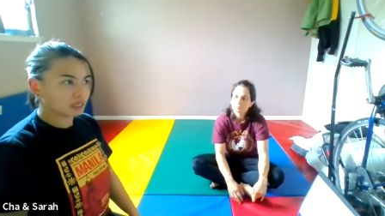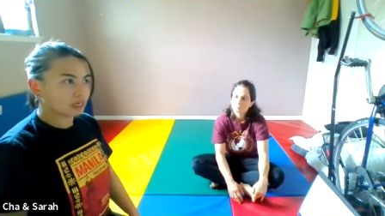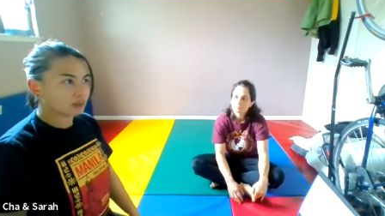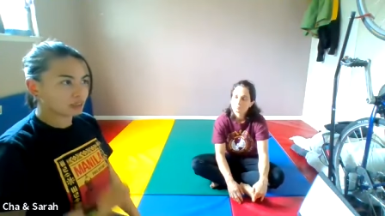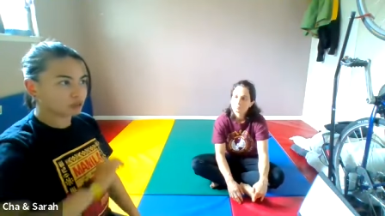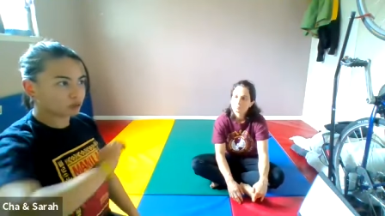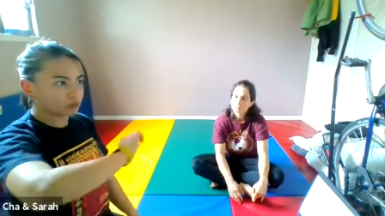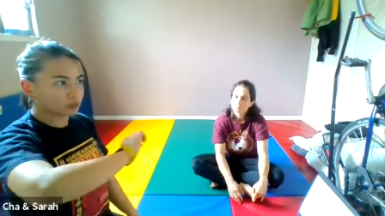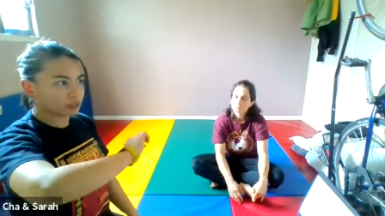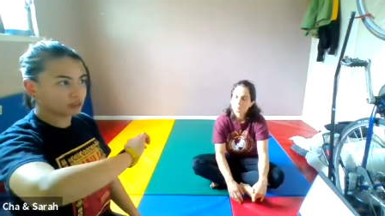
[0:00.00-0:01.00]
Yeah, I think I
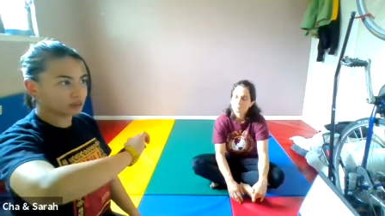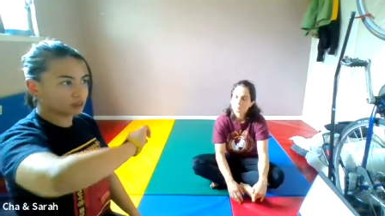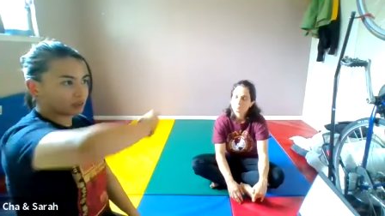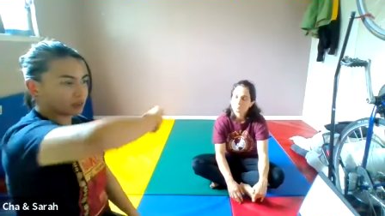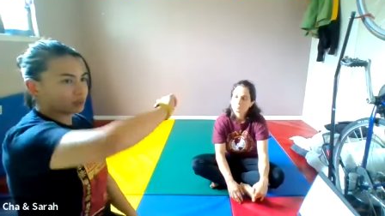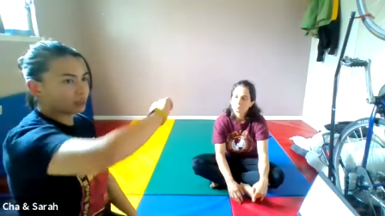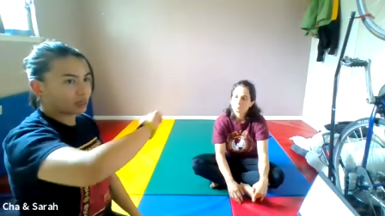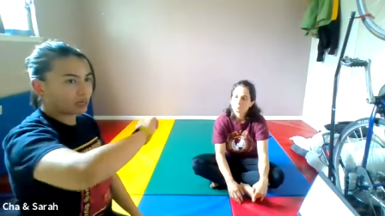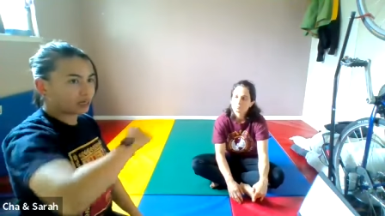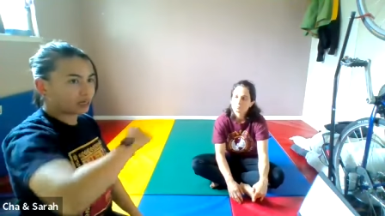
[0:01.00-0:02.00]
normally,
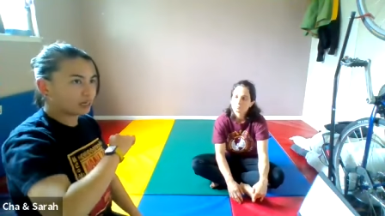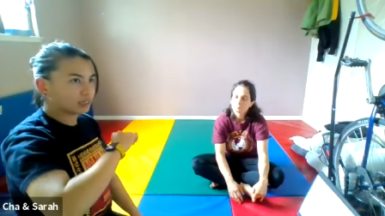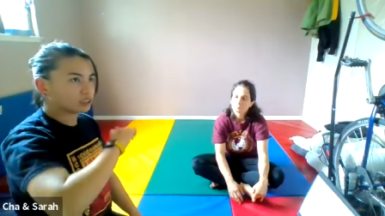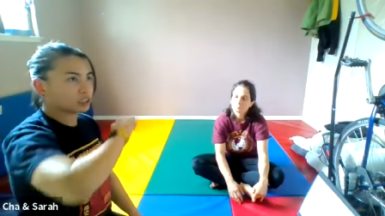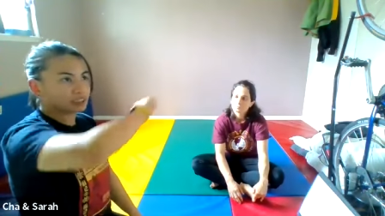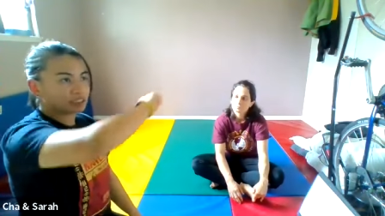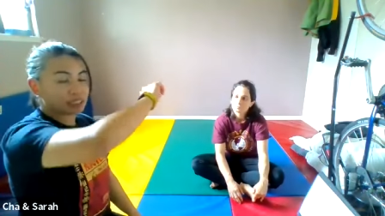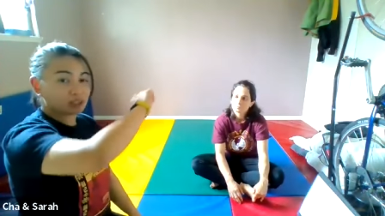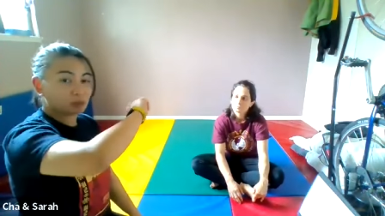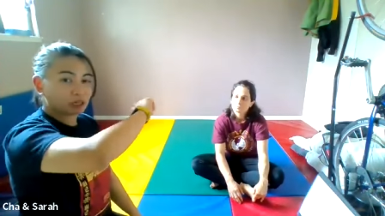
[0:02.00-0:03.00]
just to
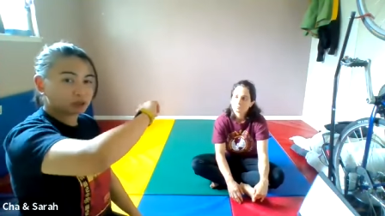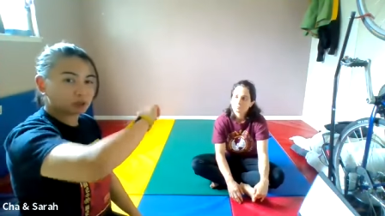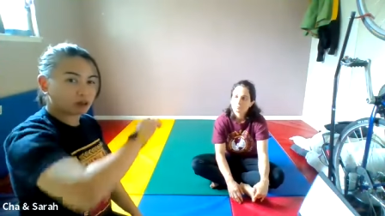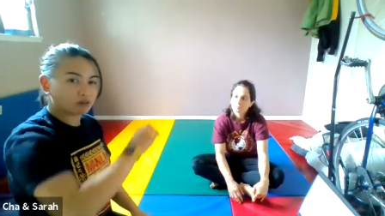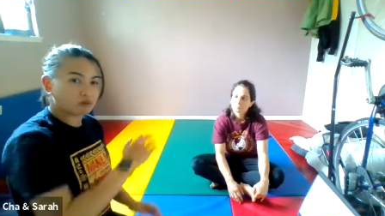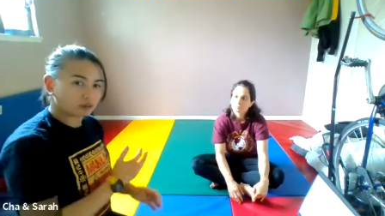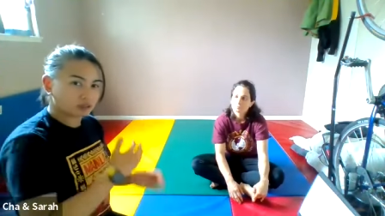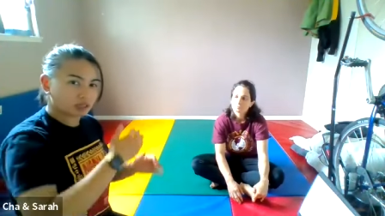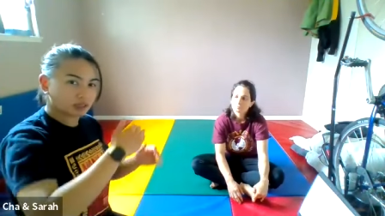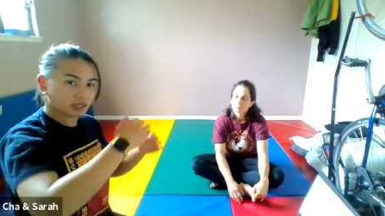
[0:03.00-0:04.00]
get the pressure off
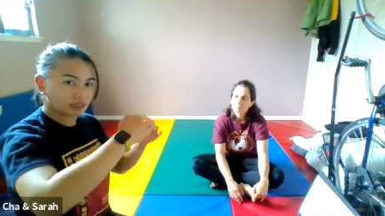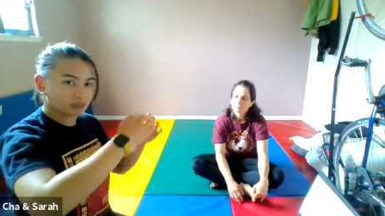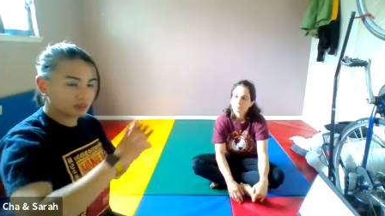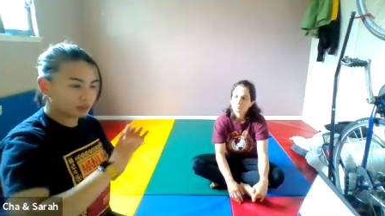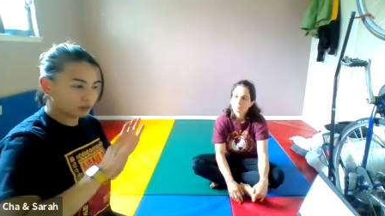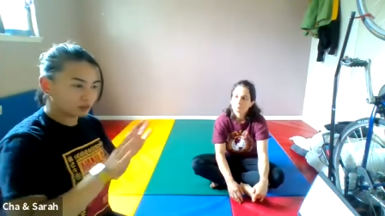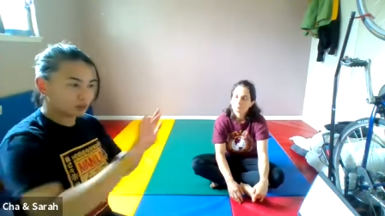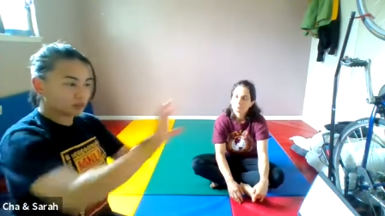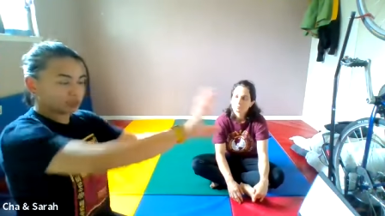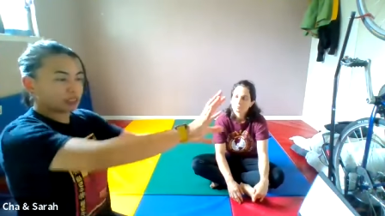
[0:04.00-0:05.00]
rather than like
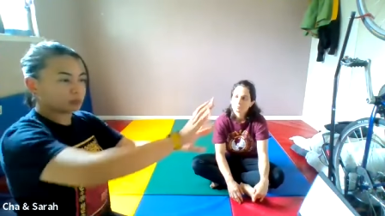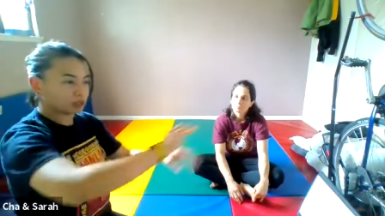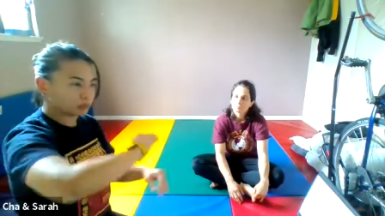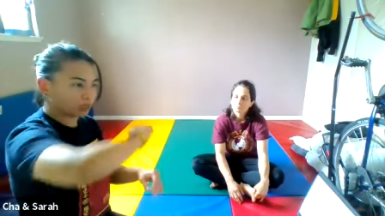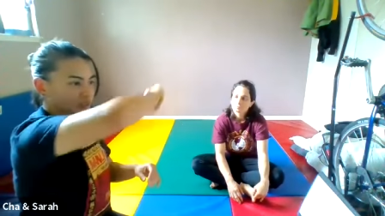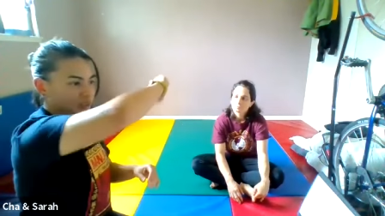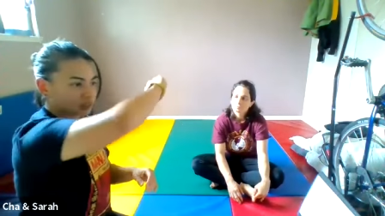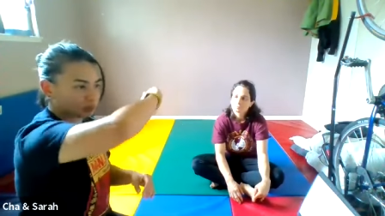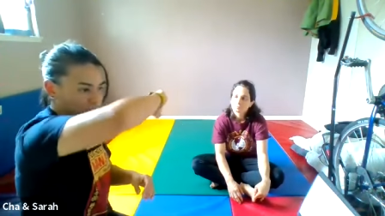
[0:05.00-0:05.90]
completely push them off, I just,